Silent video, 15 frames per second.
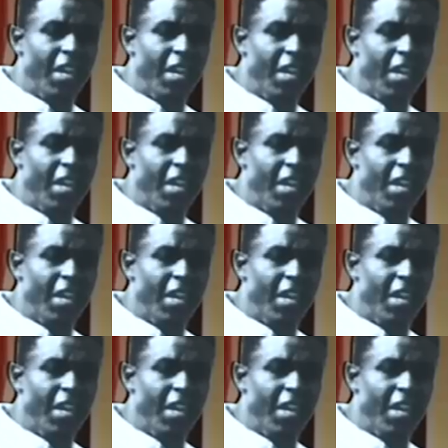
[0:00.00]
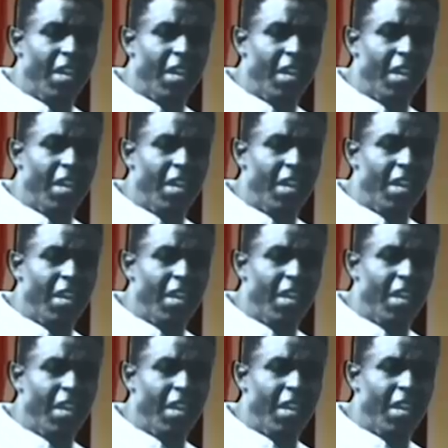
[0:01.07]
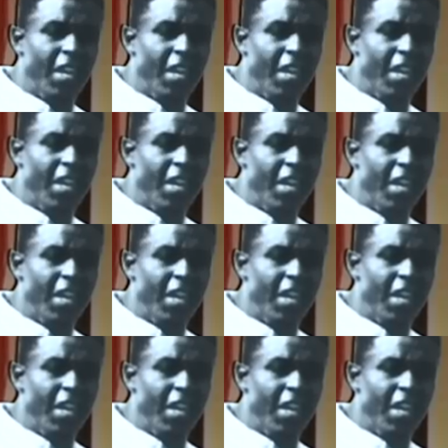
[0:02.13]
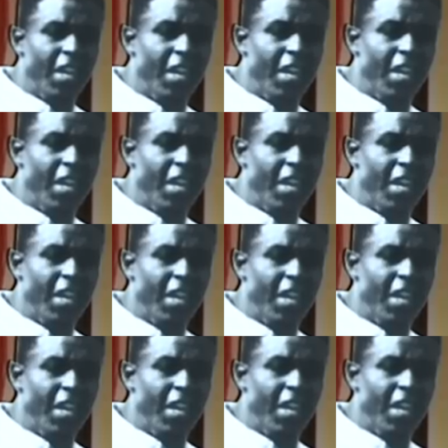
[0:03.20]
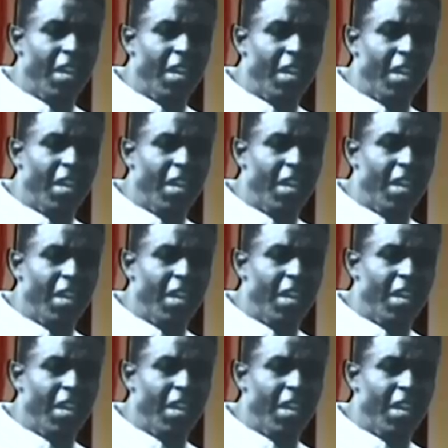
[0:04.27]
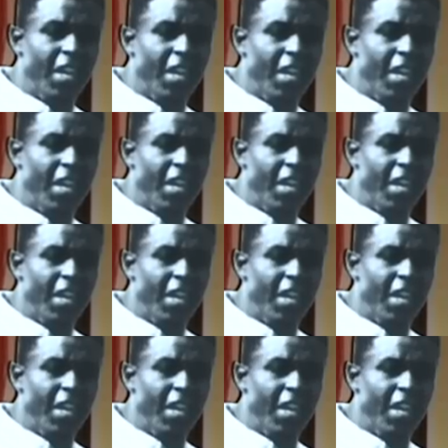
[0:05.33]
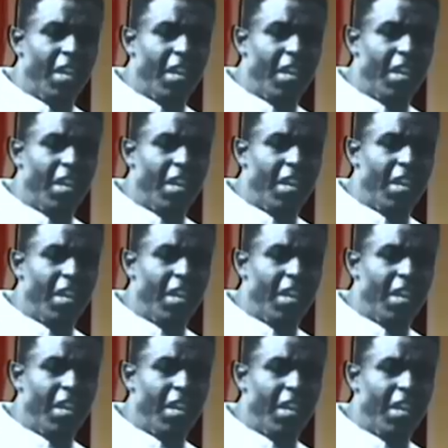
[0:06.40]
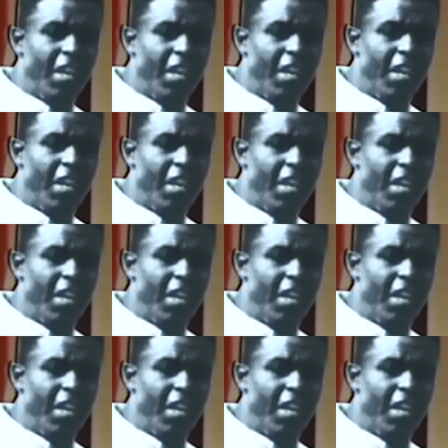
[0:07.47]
This person isn't speaking.